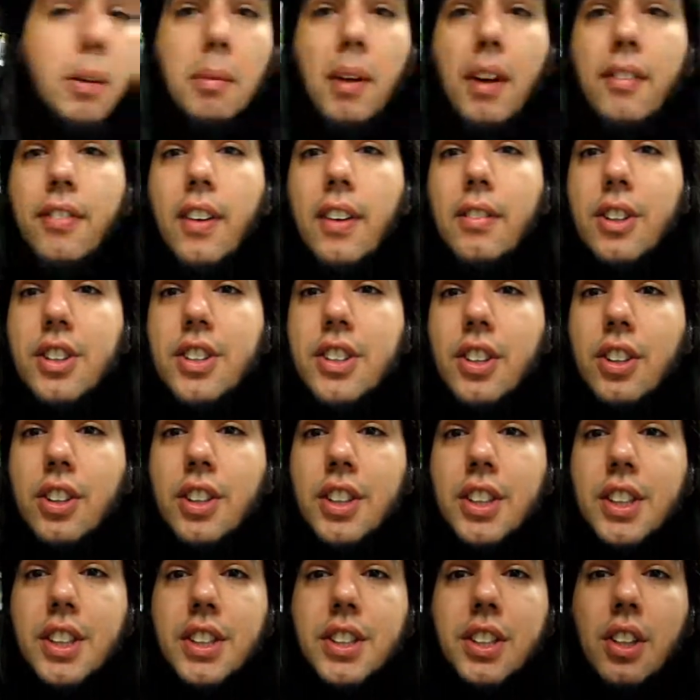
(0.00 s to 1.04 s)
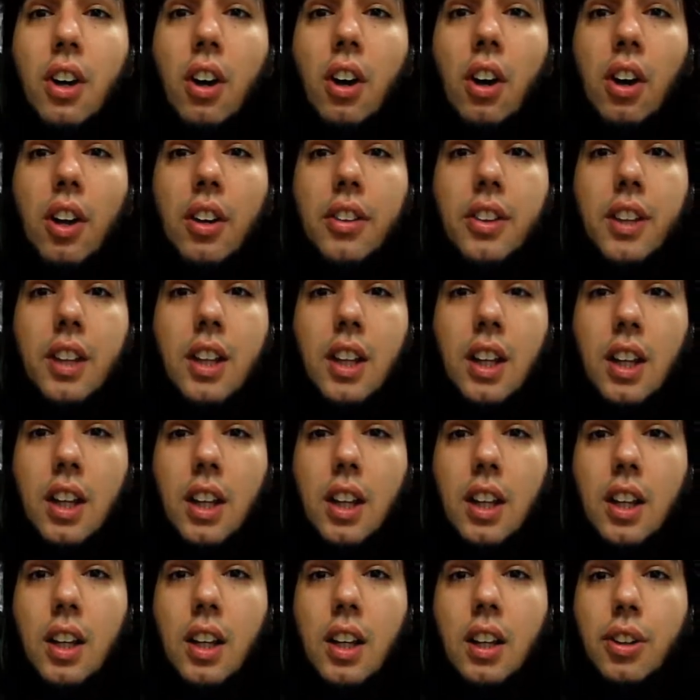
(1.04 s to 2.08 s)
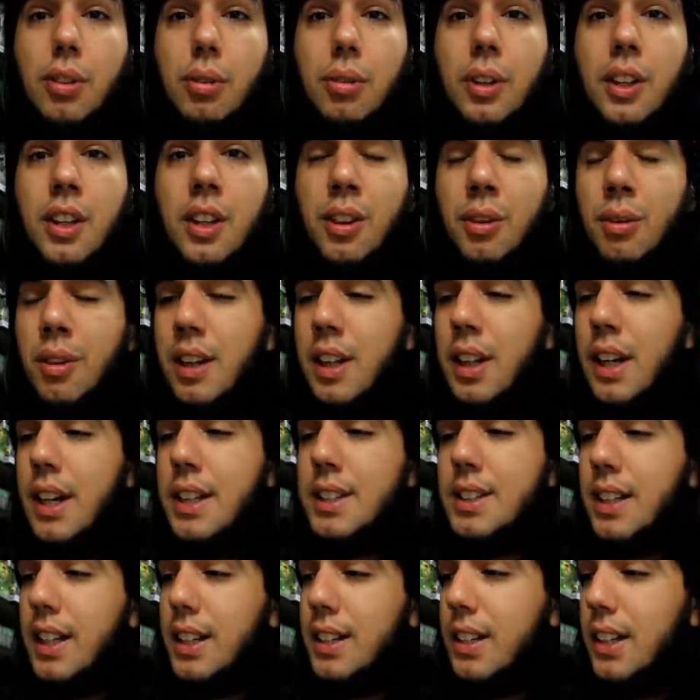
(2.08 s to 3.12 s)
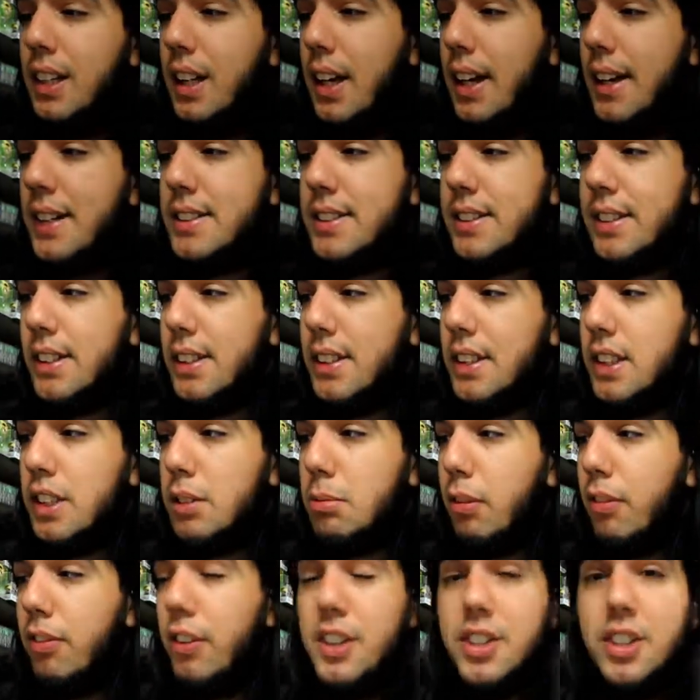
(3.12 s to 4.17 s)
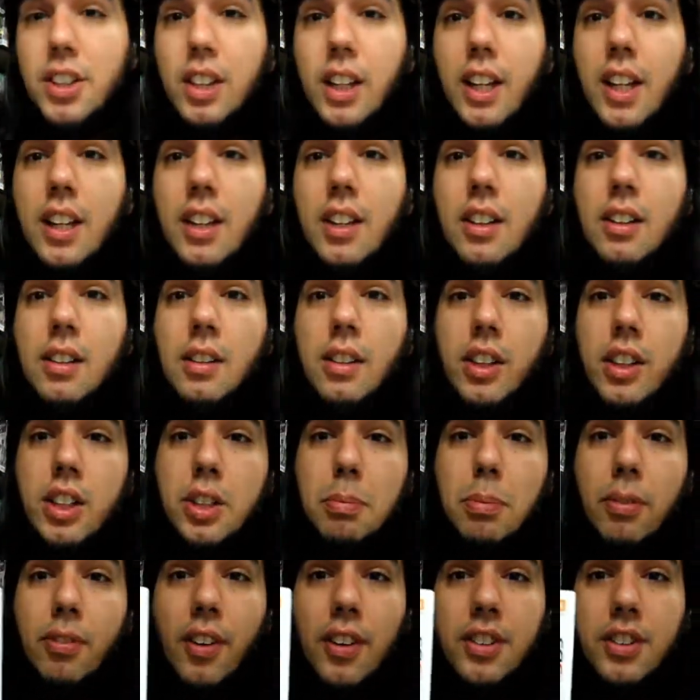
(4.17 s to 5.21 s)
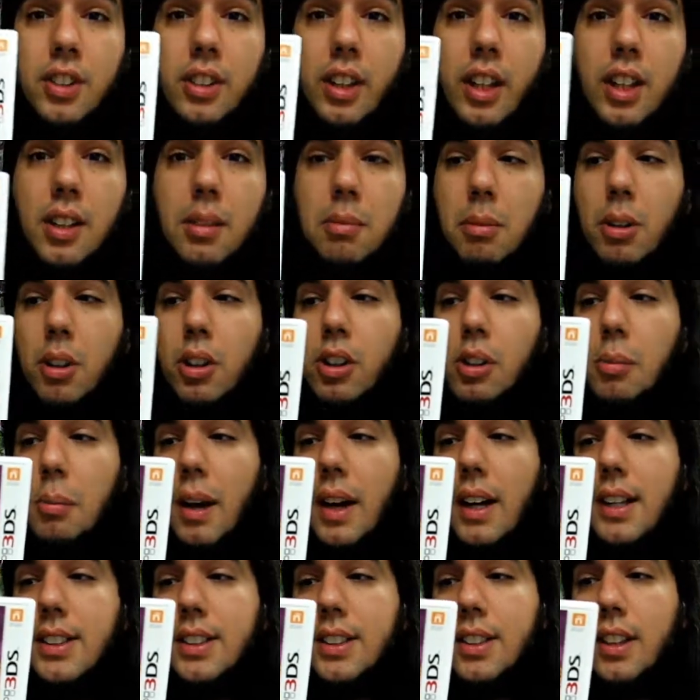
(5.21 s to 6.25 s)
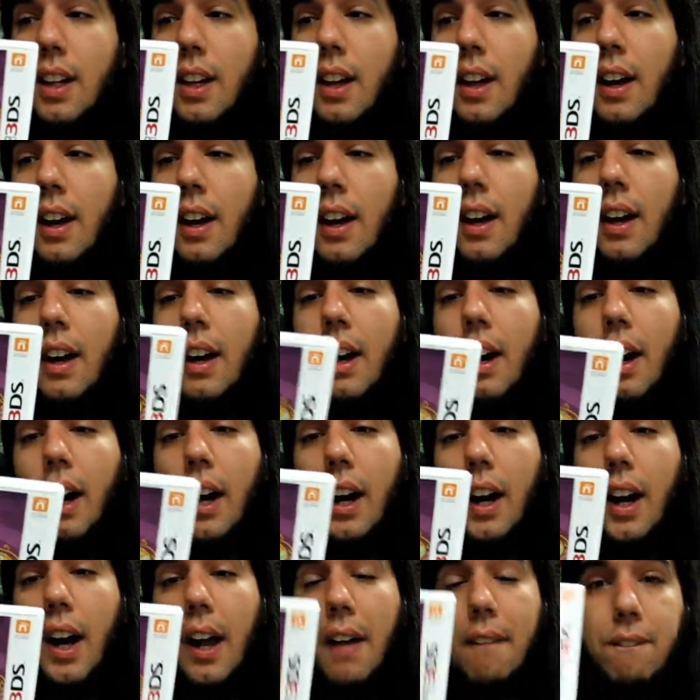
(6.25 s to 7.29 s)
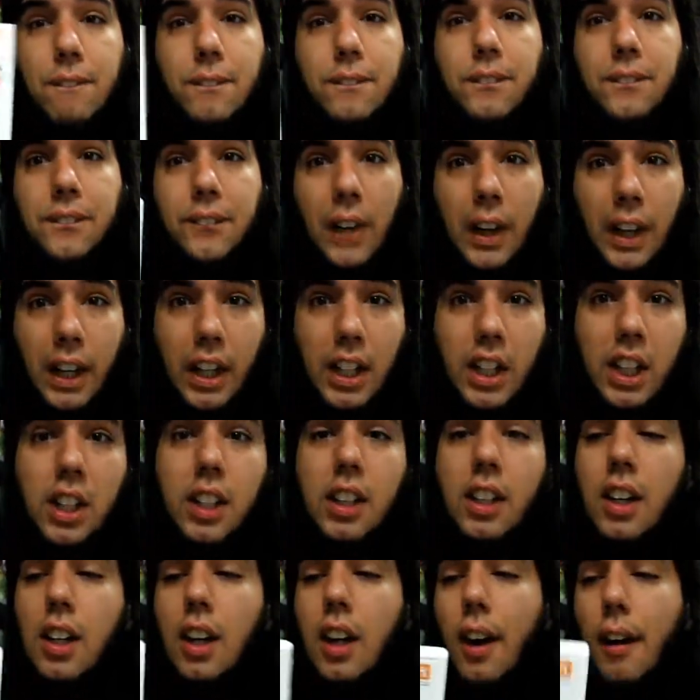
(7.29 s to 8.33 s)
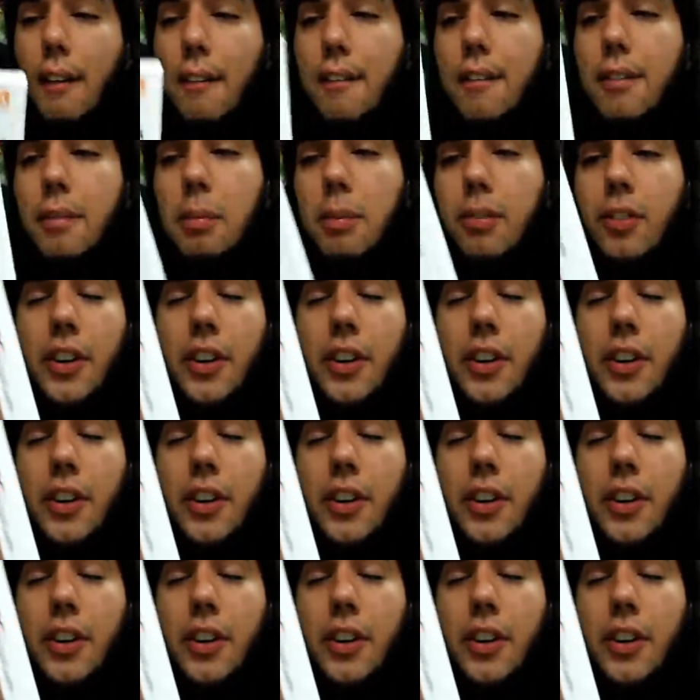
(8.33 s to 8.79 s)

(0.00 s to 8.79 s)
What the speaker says: One of my favorite series on the 3DS and DS is Professor Layton. Here's Professor Layton in Miracle Mask. I love